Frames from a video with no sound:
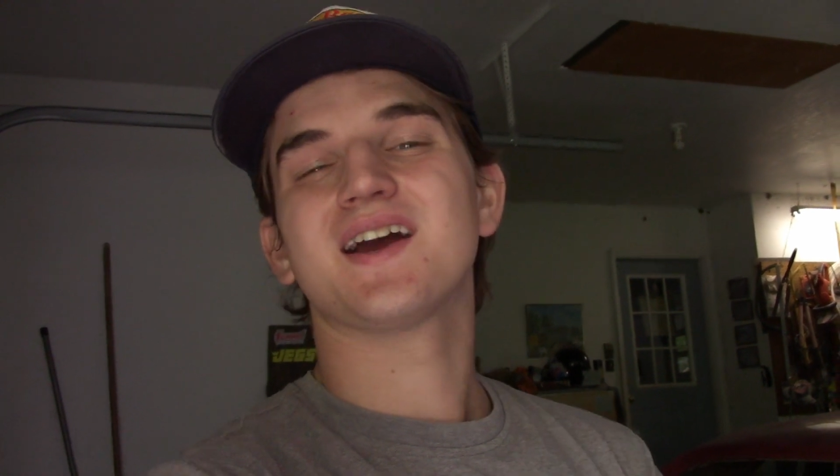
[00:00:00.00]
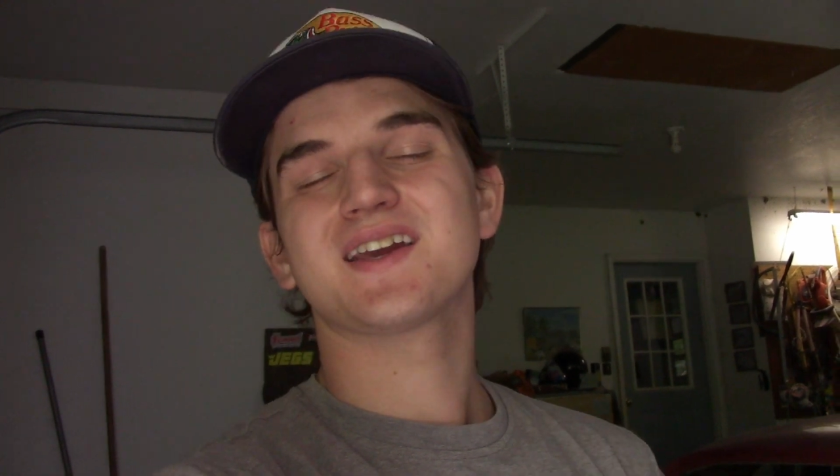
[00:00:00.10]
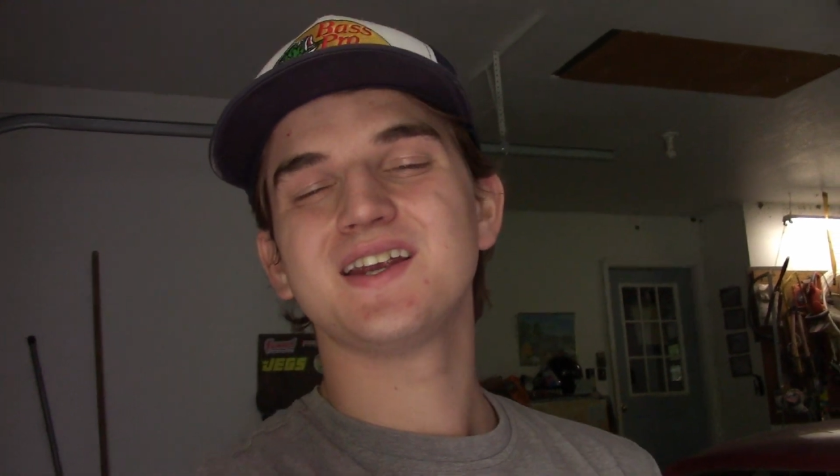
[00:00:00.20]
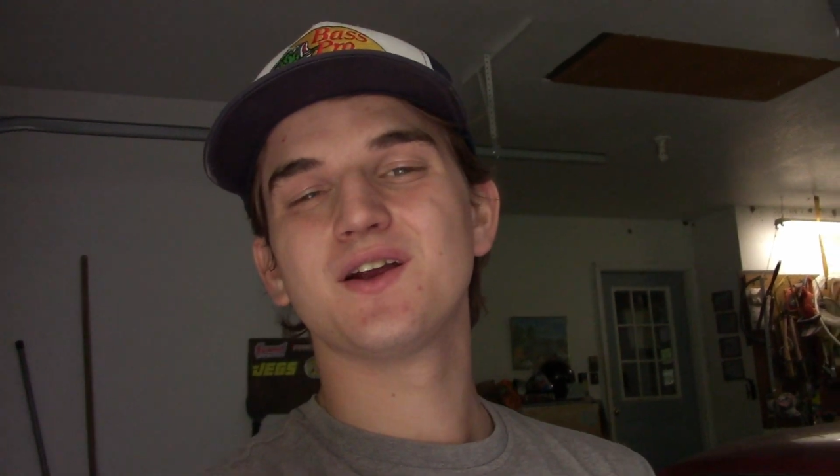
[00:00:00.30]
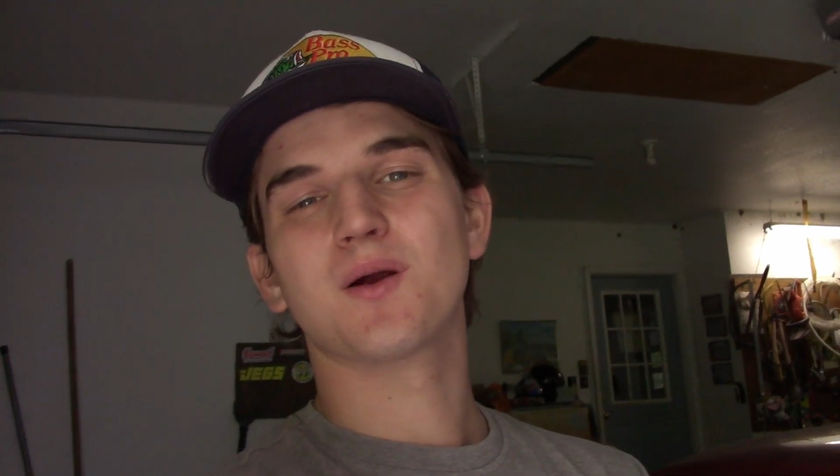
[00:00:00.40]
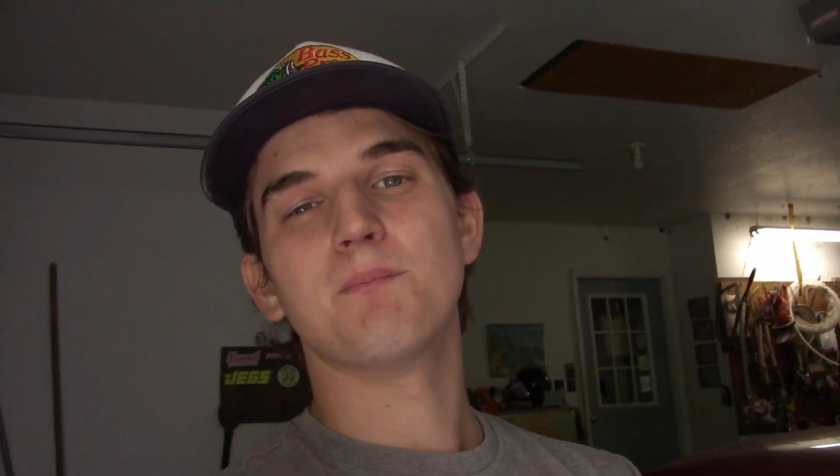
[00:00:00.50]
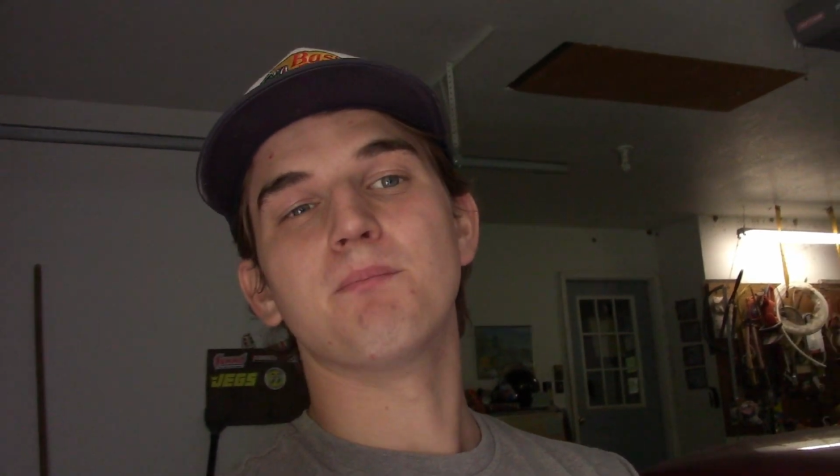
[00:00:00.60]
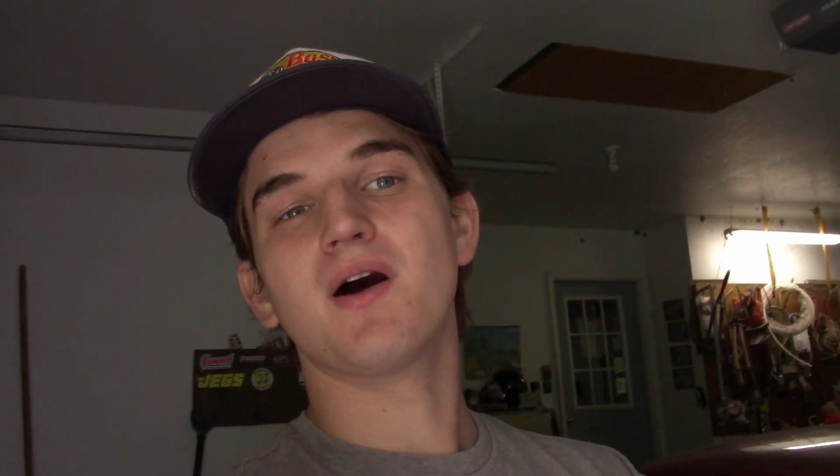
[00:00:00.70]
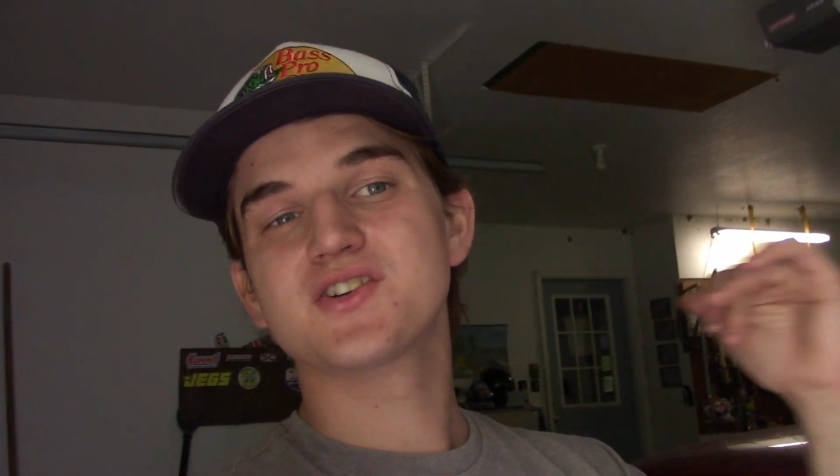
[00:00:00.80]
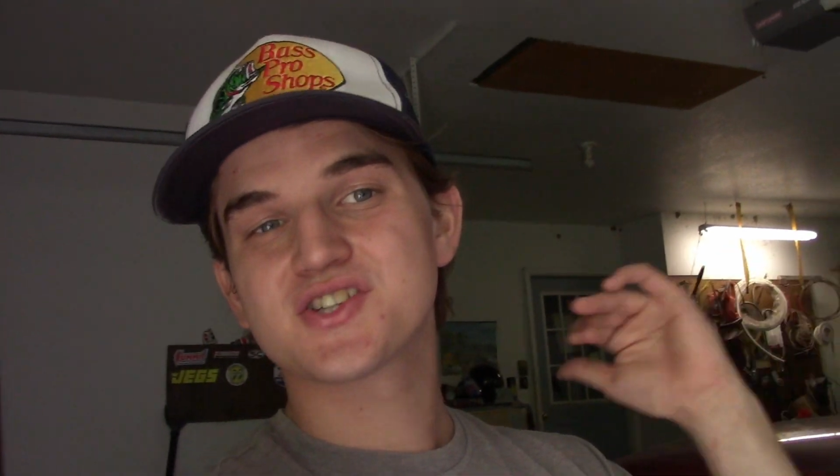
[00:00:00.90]
I can hear a
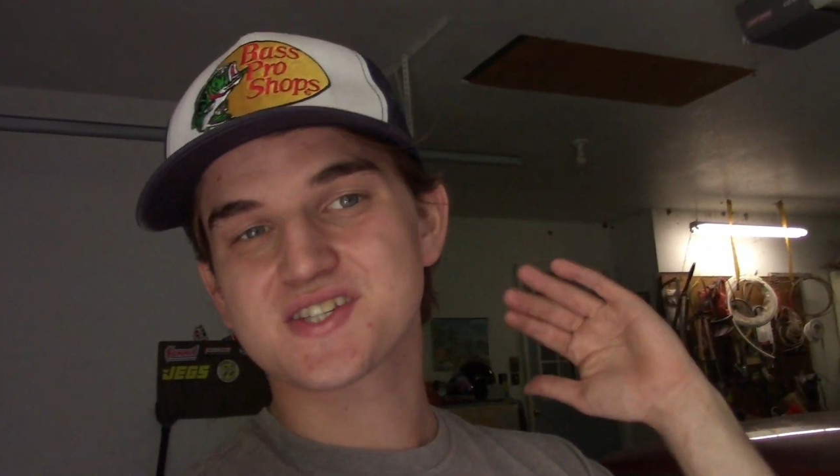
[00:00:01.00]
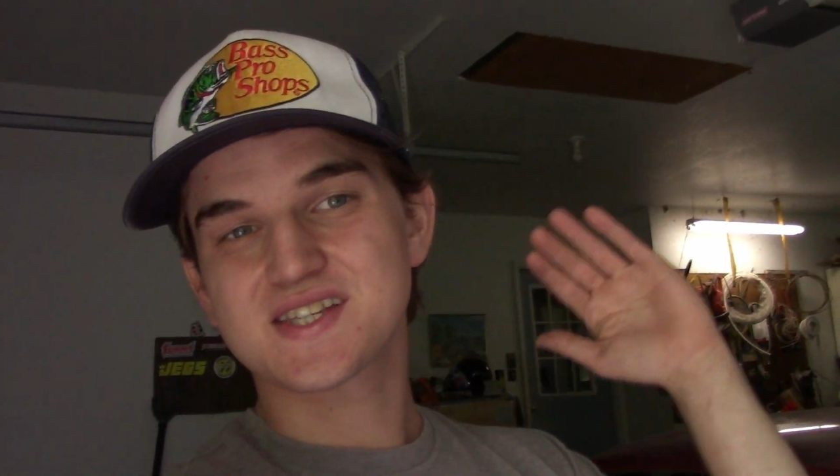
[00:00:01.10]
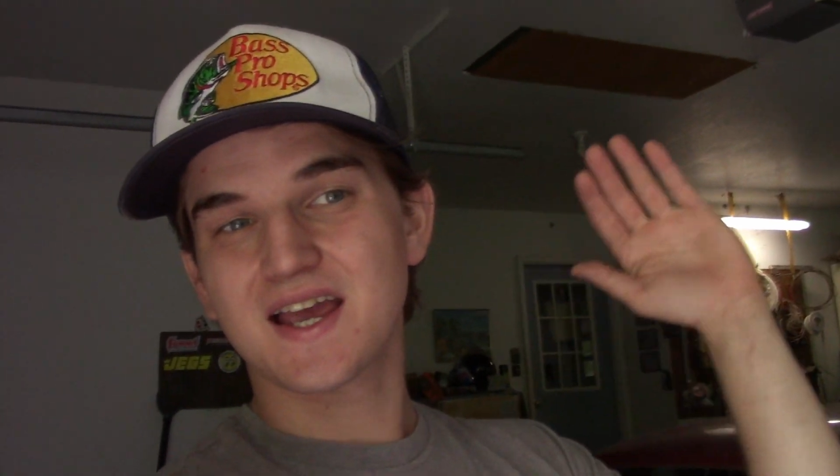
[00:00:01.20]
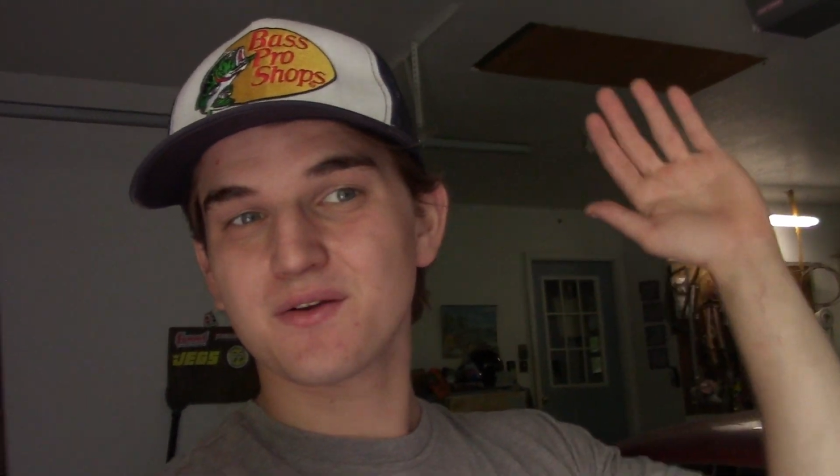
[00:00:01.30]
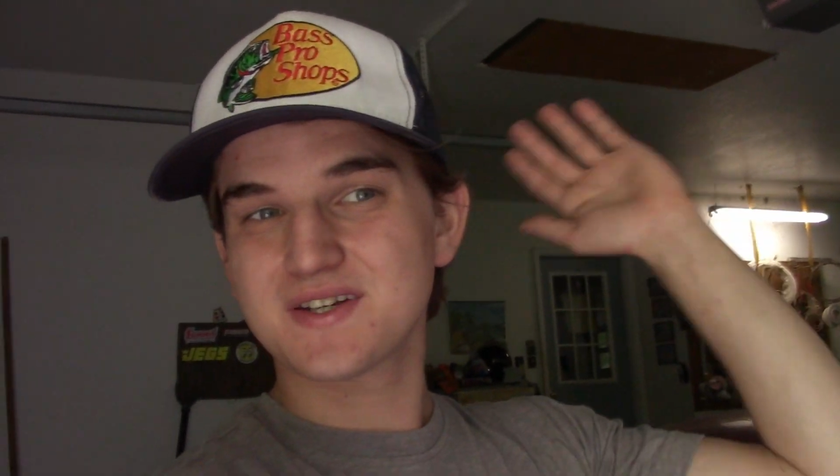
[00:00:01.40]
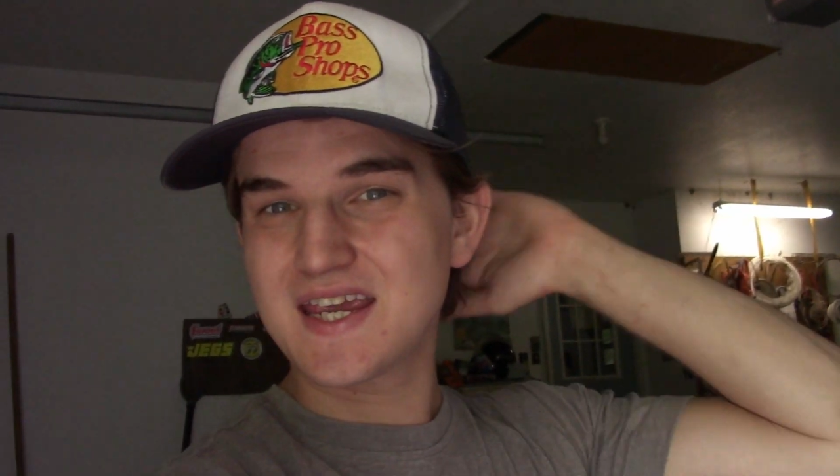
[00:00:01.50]
bunch of sound